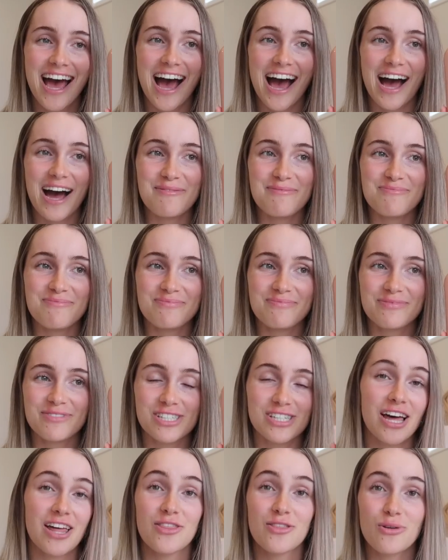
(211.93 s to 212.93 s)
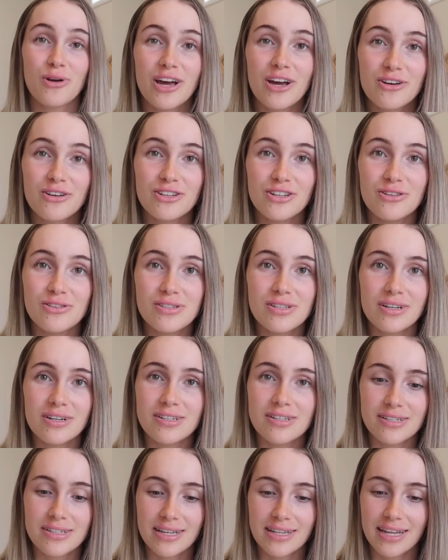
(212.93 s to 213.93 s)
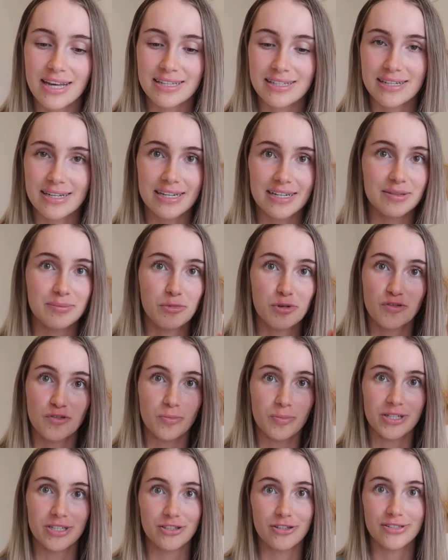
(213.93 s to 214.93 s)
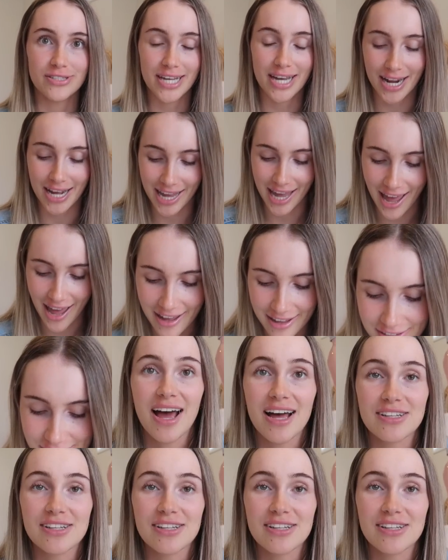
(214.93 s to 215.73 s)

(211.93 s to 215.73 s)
because I thought I couldn't use it because I was getting laser hair removal, but turns out I can.